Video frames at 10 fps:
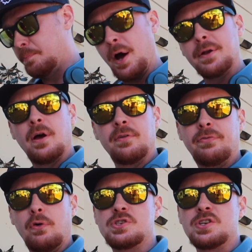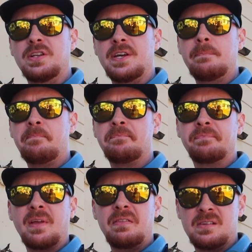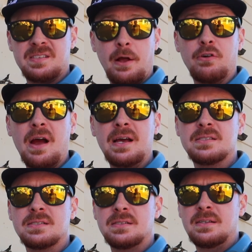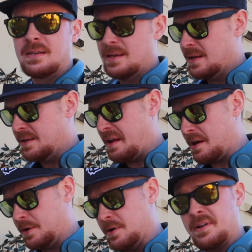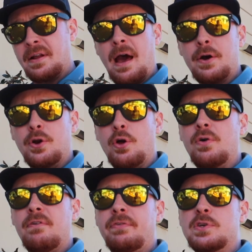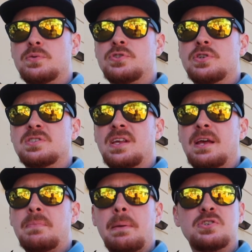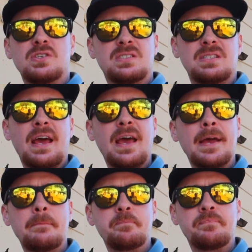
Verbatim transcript: But unfortunately, stale rice not good. Now, I don't know if this was just like maybe just today.